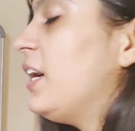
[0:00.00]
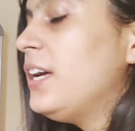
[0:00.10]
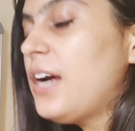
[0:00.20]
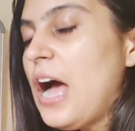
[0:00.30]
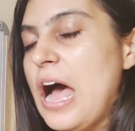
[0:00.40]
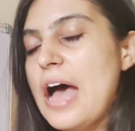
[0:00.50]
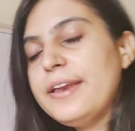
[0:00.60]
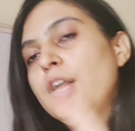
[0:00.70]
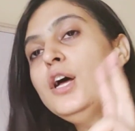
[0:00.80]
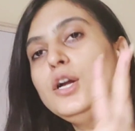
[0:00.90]
There
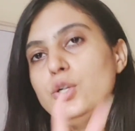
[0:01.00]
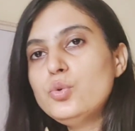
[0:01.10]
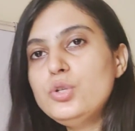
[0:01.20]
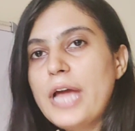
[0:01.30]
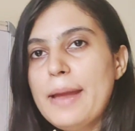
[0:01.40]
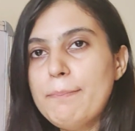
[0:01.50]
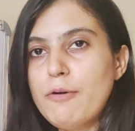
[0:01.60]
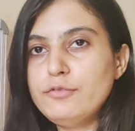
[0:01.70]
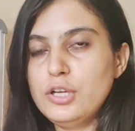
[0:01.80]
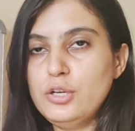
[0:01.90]
are two type
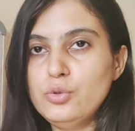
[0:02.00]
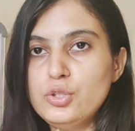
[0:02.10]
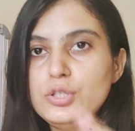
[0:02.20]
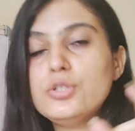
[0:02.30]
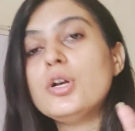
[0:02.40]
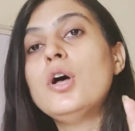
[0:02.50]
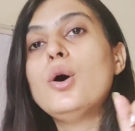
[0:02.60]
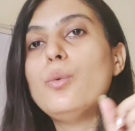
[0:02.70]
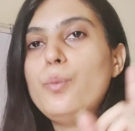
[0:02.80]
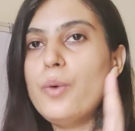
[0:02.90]
of solutions.
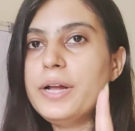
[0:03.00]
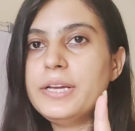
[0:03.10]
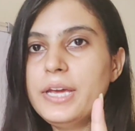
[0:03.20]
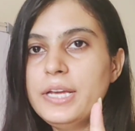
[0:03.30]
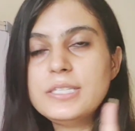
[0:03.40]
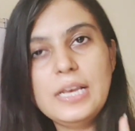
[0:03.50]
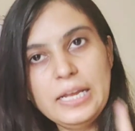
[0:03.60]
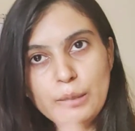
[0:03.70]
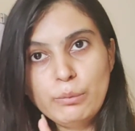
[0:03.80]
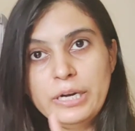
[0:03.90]
One is
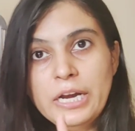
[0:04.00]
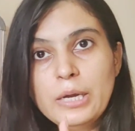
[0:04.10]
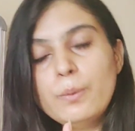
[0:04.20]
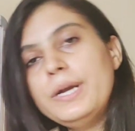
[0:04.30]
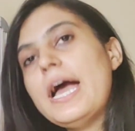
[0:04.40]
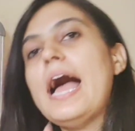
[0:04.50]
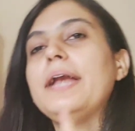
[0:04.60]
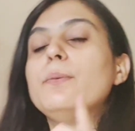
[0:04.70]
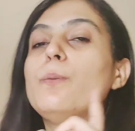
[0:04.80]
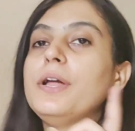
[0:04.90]
liquid
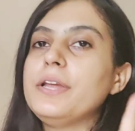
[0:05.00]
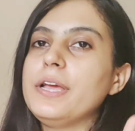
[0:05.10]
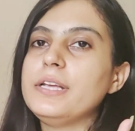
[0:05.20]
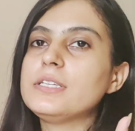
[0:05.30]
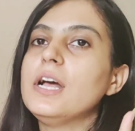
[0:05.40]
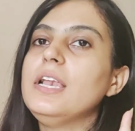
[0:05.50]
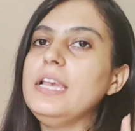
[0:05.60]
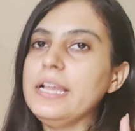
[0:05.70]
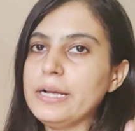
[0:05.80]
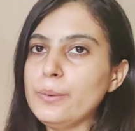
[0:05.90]
and one is
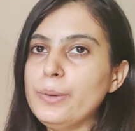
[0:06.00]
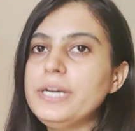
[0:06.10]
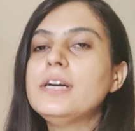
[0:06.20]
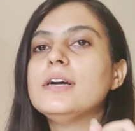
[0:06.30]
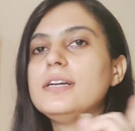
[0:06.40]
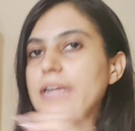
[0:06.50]
liquid